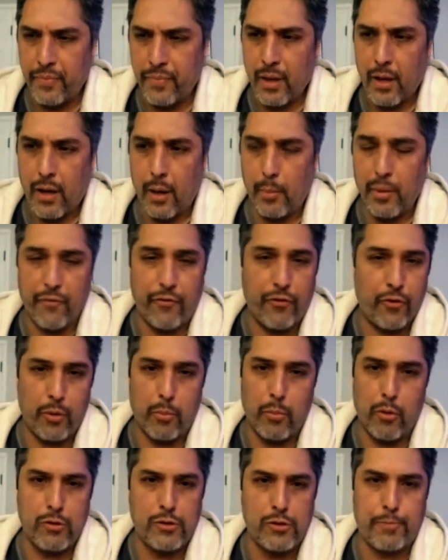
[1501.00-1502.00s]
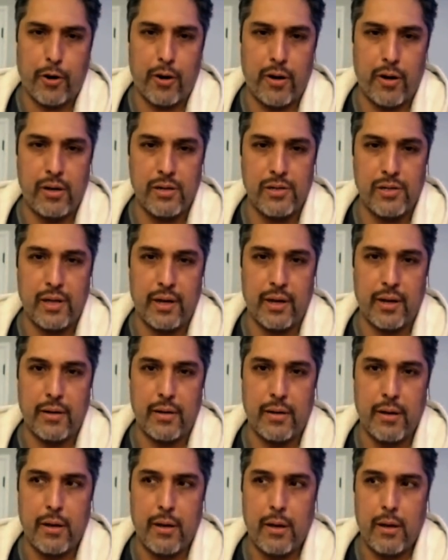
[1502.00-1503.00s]
I mean, for the most part, it's like
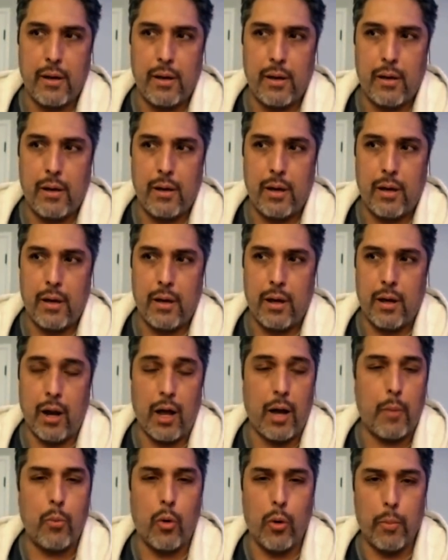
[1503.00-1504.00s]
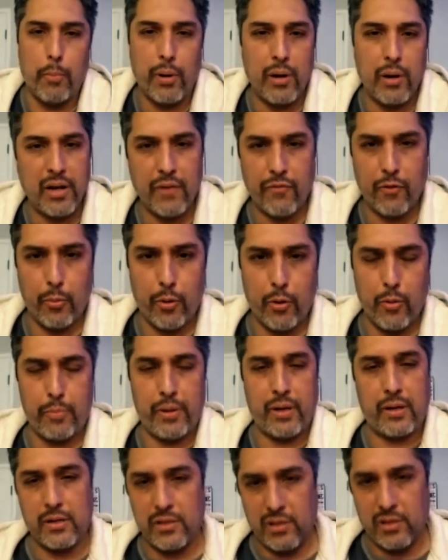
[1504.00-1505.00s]
a lot more believable
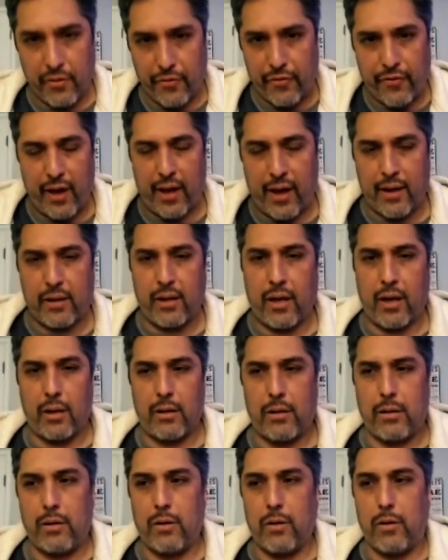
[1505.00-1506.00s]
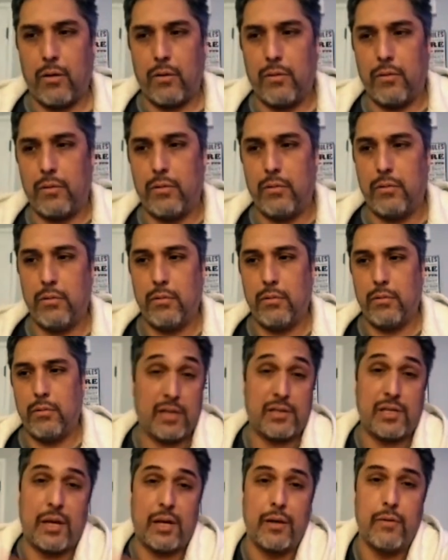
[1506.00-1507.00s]
because of the fact that, like I
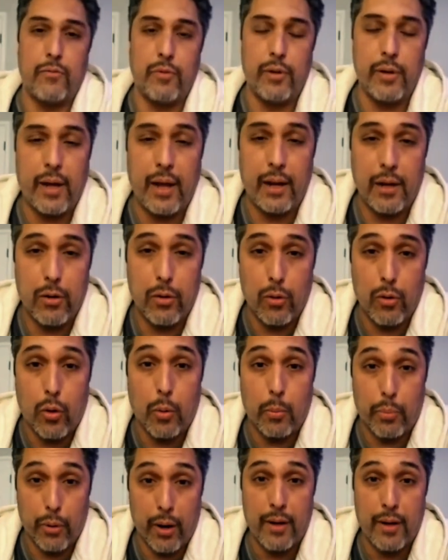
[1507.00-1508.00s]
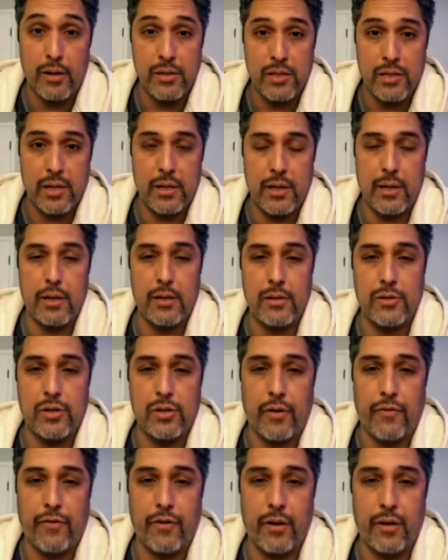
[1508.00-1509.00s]
said, we had local brothers in it and
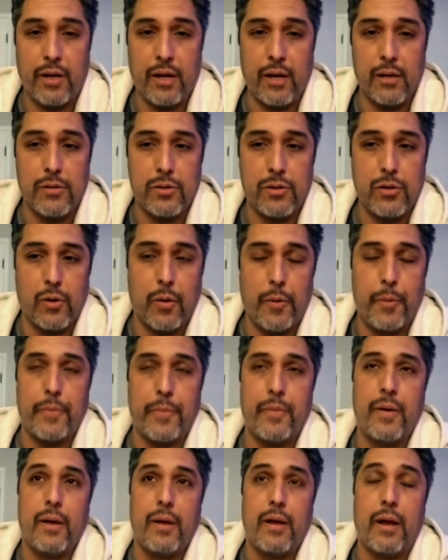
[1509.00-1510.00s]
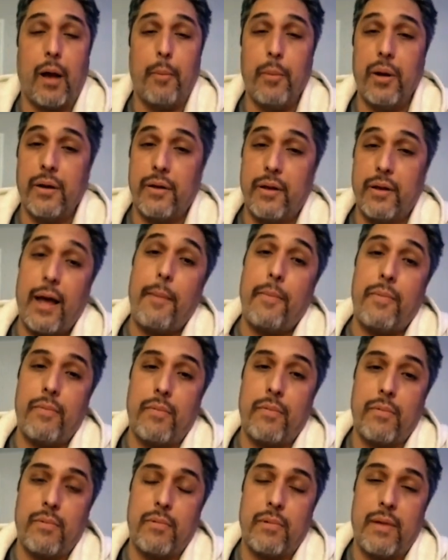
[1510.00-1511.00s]
stuff like that. So, I mean, that
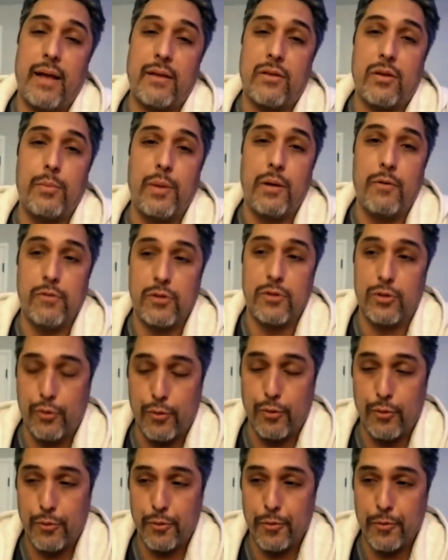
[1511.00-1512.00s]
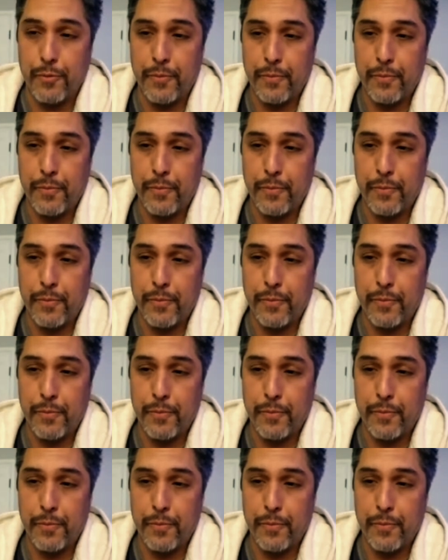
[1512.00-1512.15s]
to me was cool.